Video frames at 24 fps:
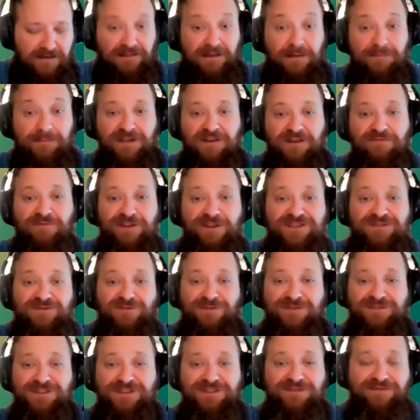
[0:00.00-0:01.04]
limited
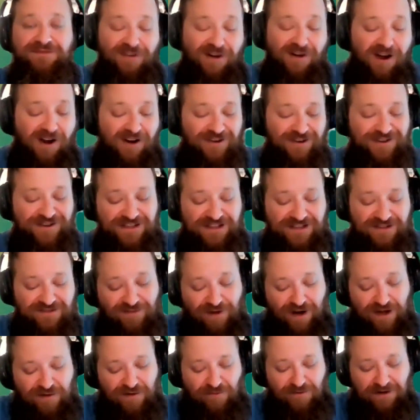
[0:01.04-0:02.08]
resources for r&d
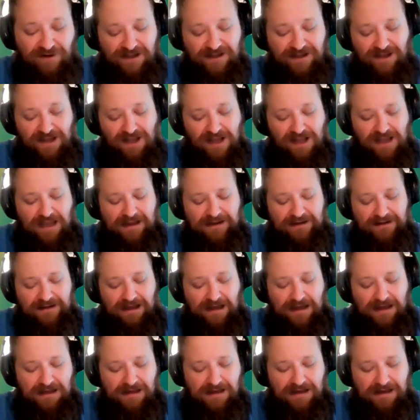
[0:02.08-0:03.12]
right away and
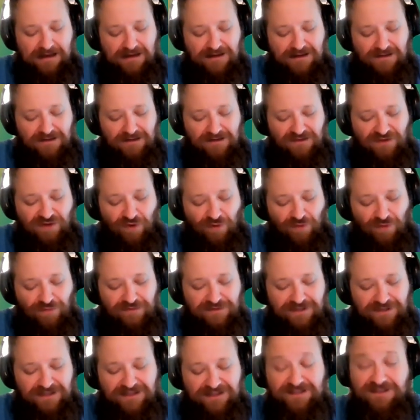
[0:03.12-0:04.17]
uh,
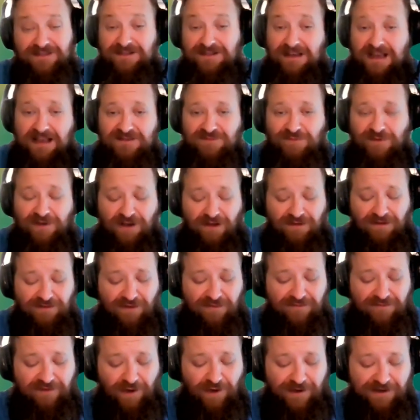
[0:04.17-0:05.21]
gold is as we all
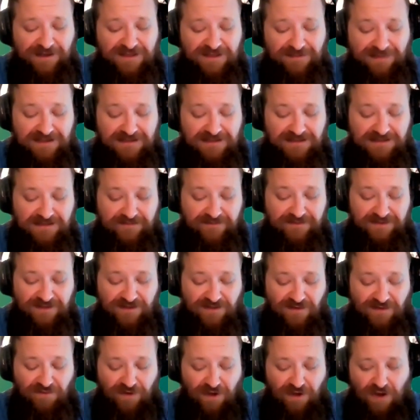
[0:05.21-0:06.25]
know very expensive
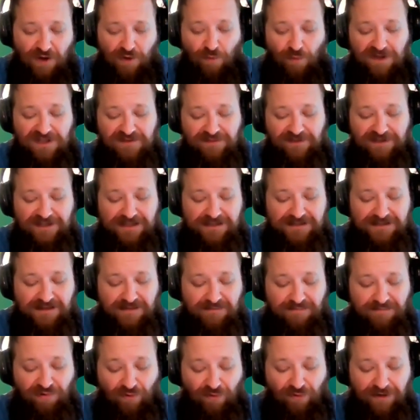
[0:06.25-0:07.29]
so once we get to
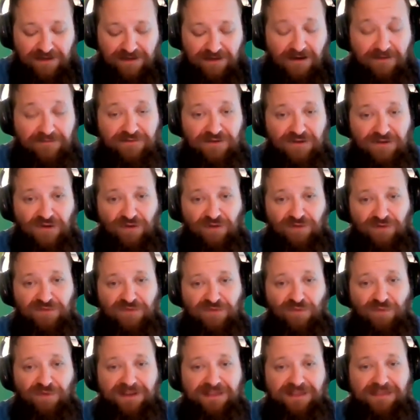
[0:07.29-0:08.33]
the point of gold
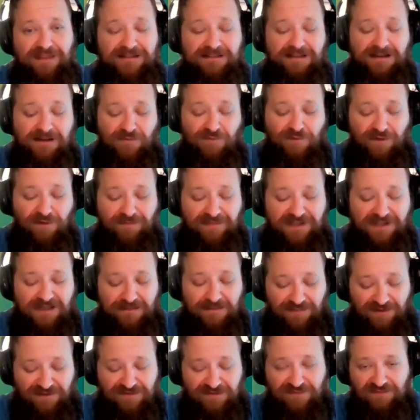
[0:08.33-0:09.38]
we think that we'll be
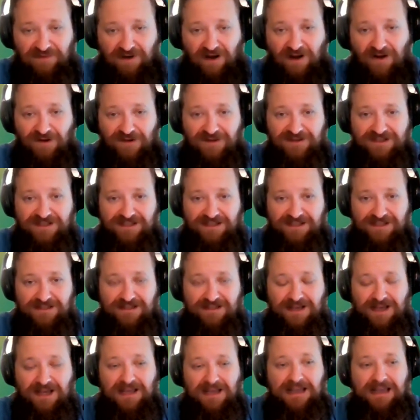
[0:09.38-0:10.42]
able to
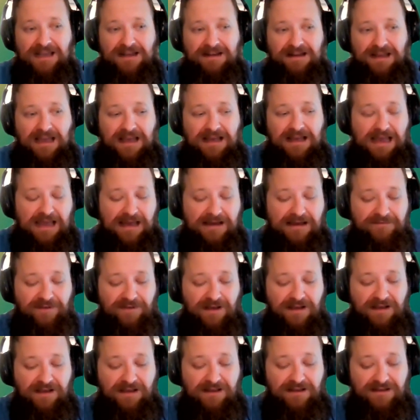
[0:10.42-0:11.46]
r&d and ha- have
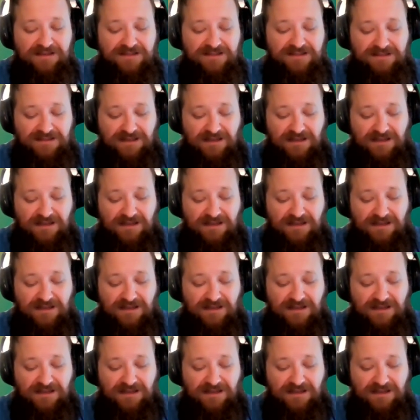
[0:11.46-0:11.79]
a,